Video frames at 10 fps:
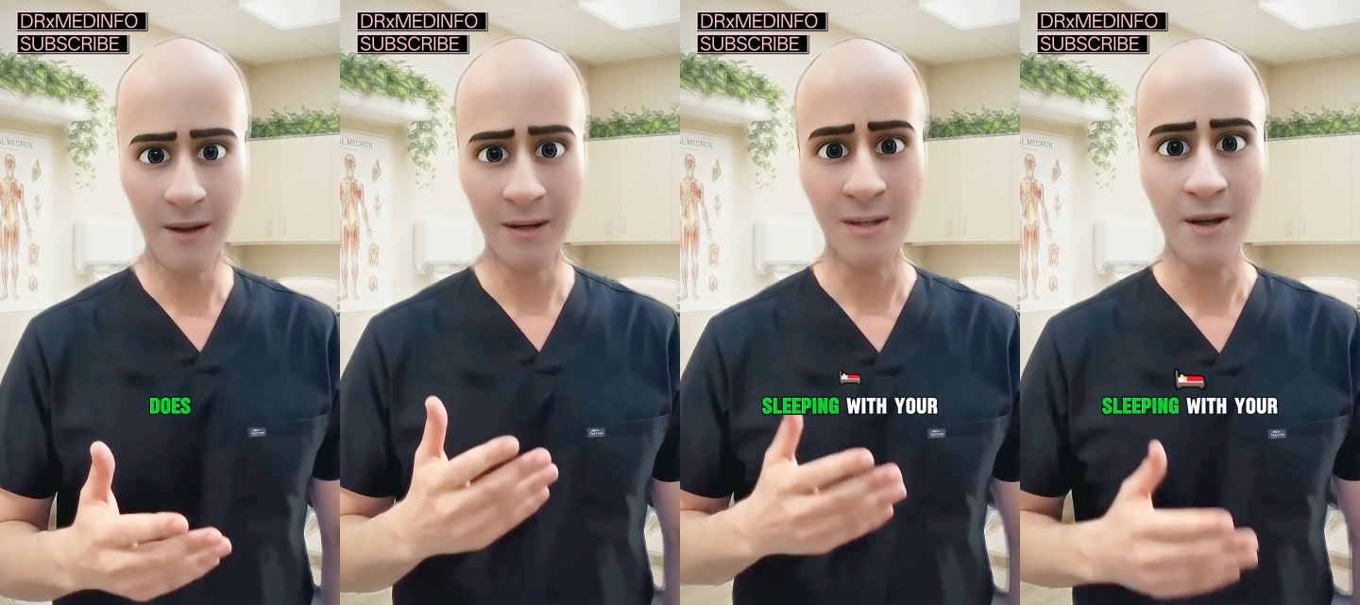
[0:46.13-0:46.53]

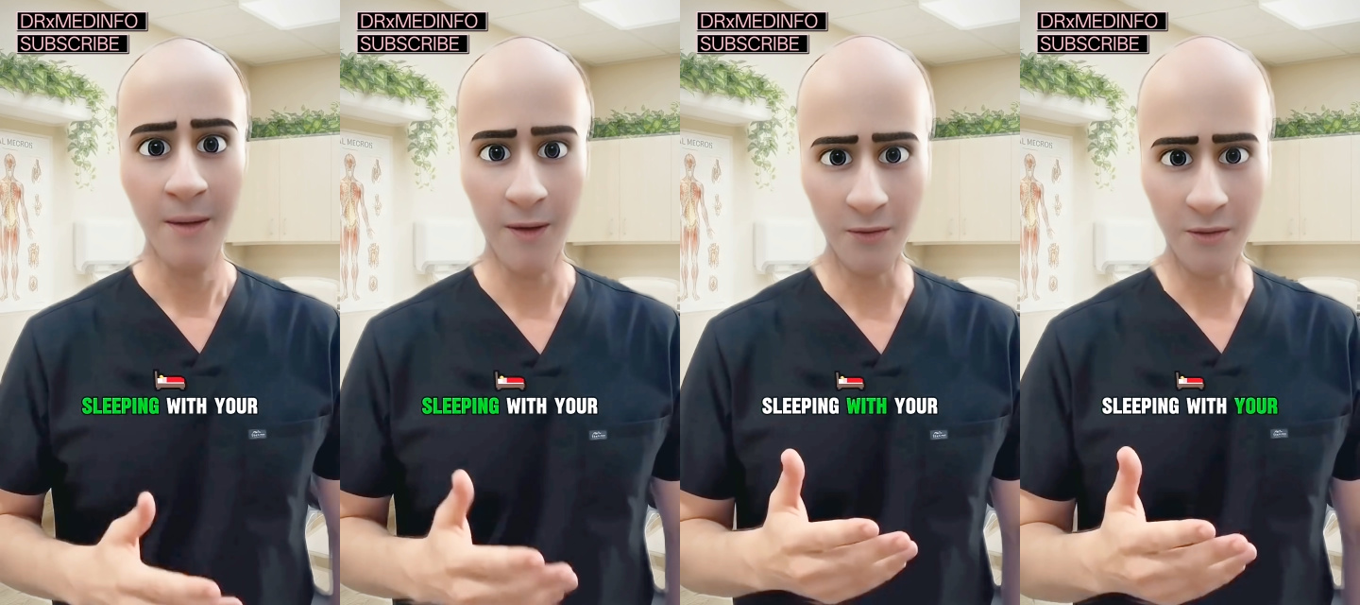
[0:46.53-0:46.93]

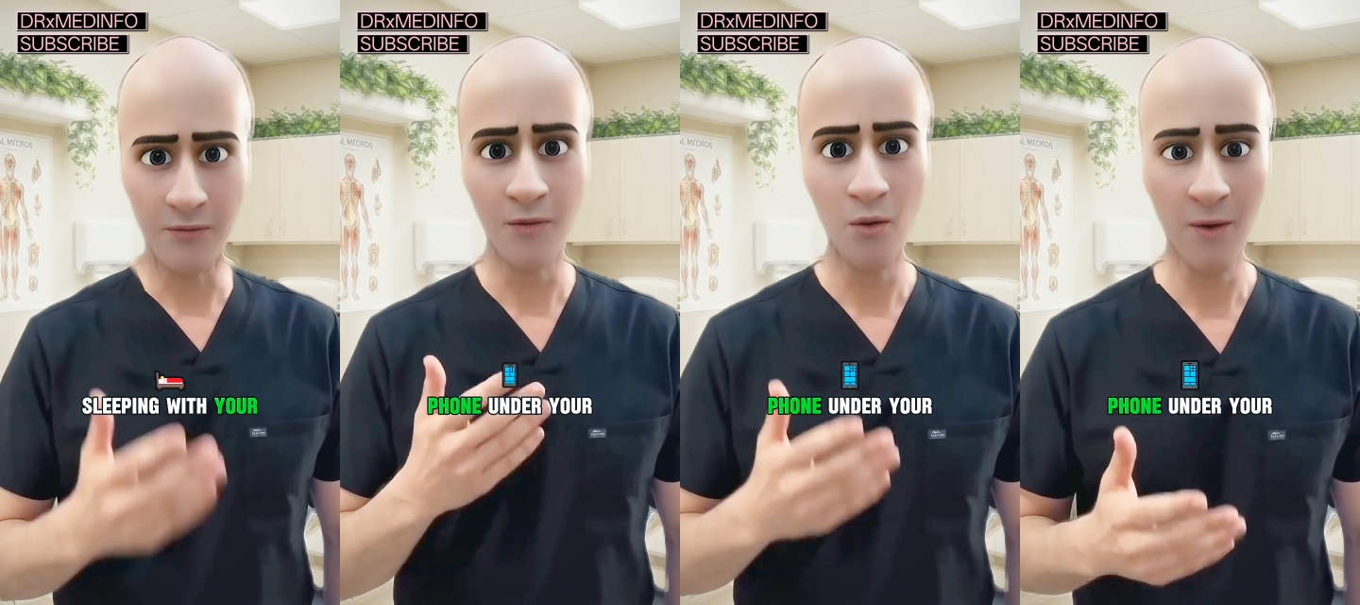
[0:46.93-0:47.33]
Sleeping with your
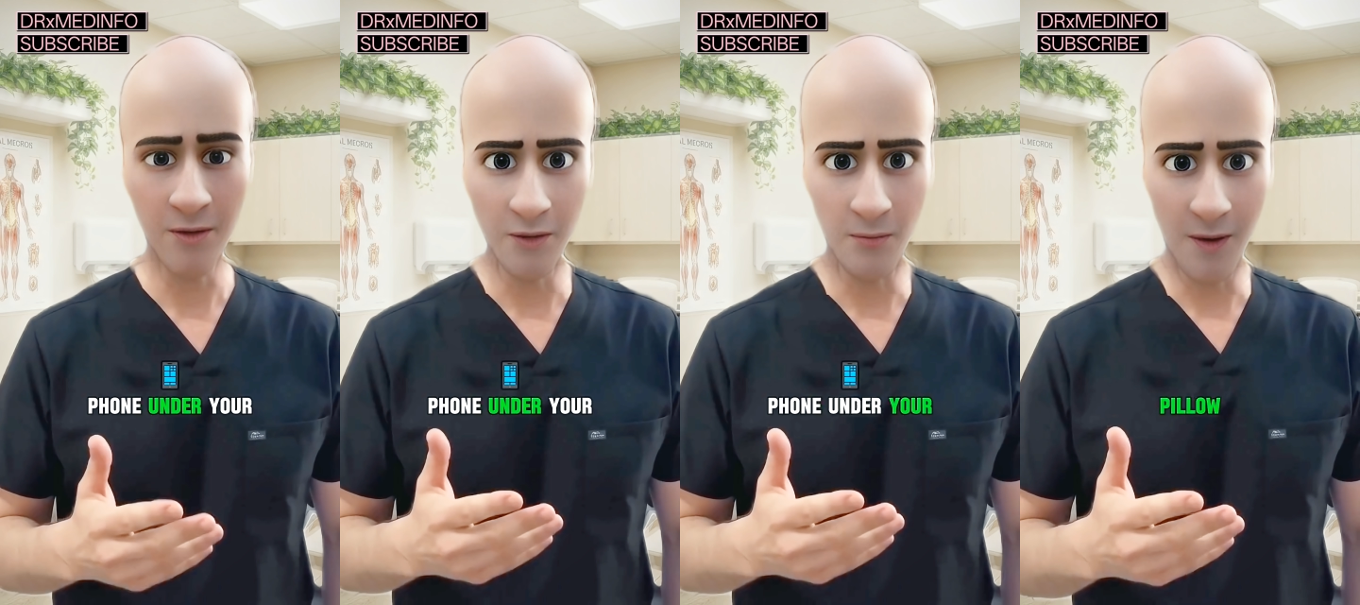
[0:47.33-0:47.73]
phone
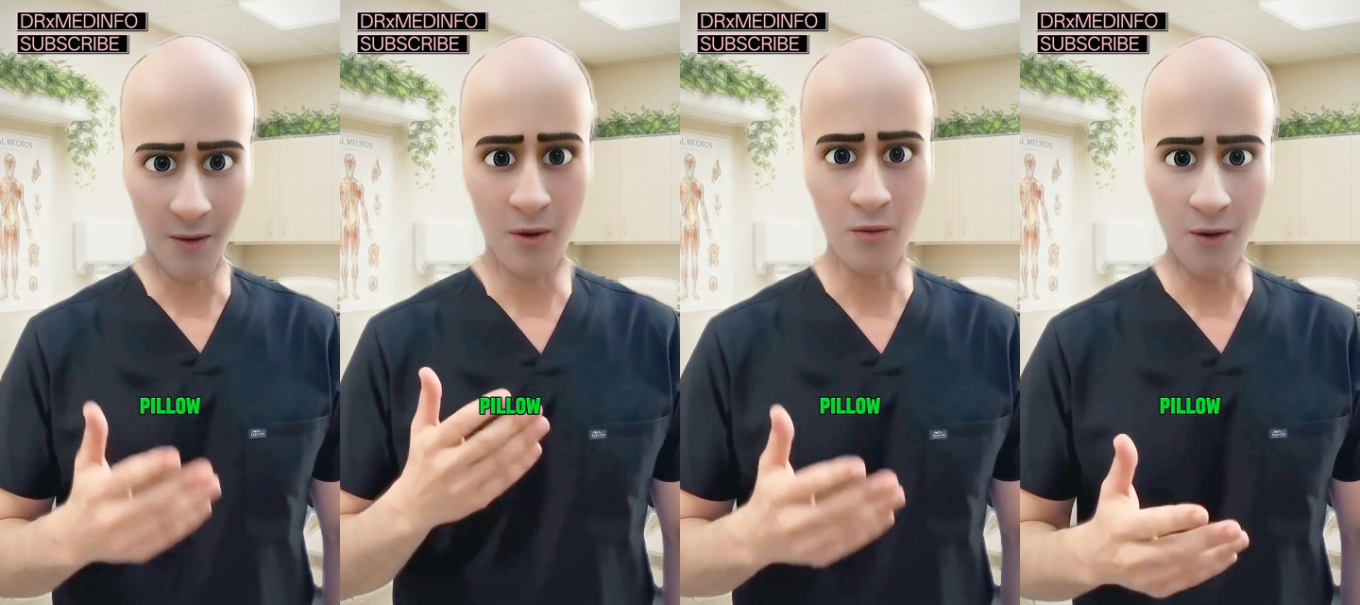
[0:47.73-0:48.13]
under your
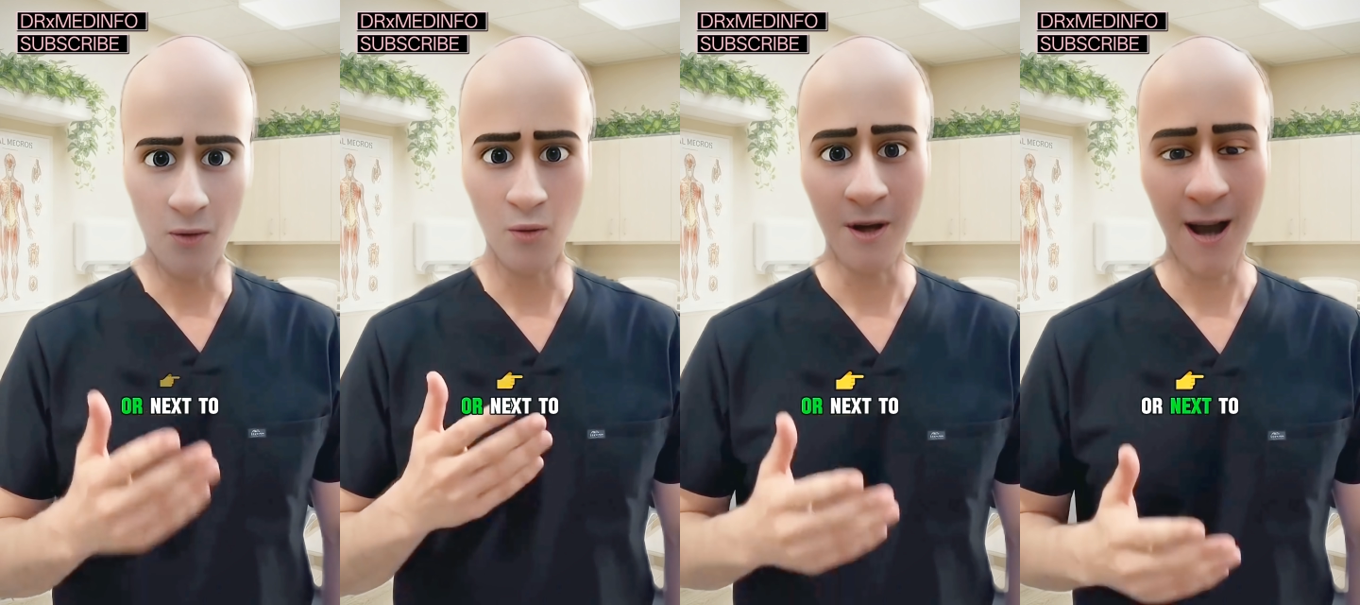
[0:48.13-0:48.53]
pillow
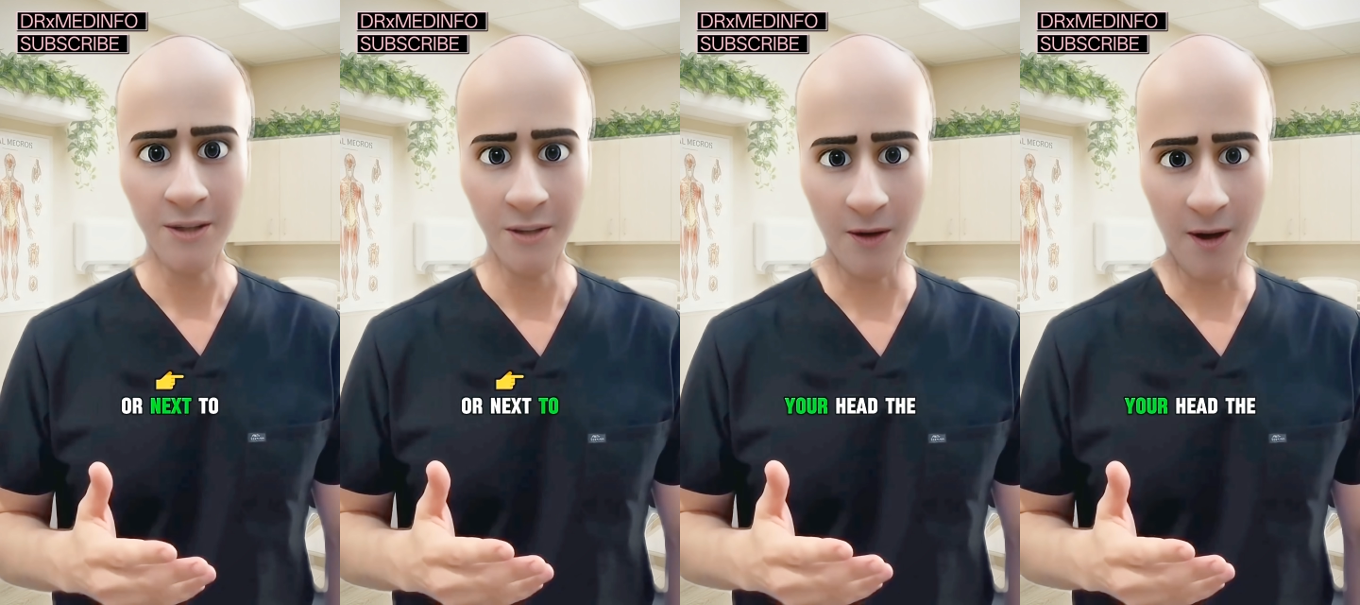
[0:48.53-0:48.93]
or
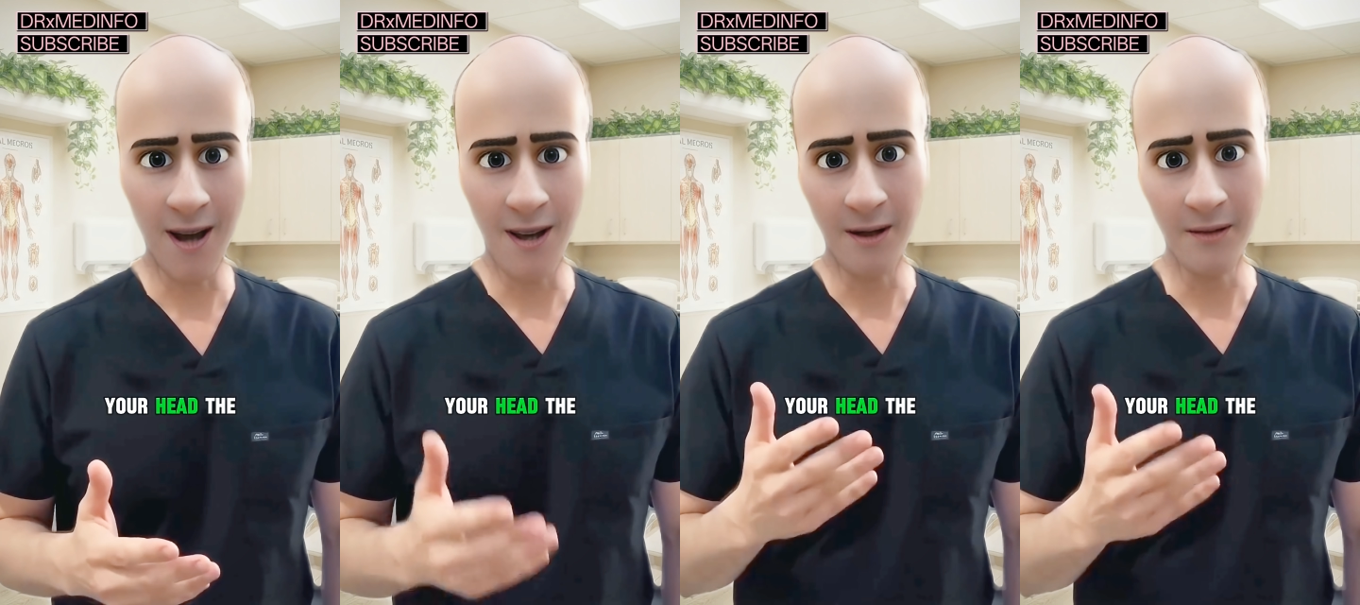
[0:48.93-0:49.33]
next to your
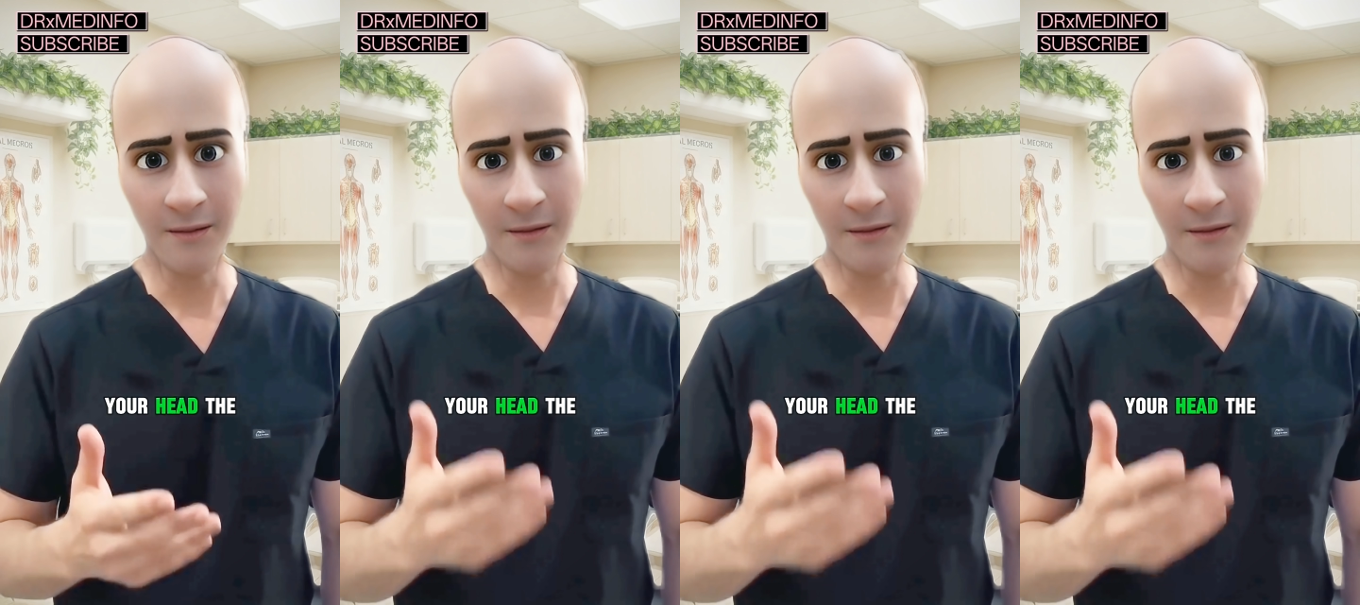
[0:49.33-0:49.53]
head.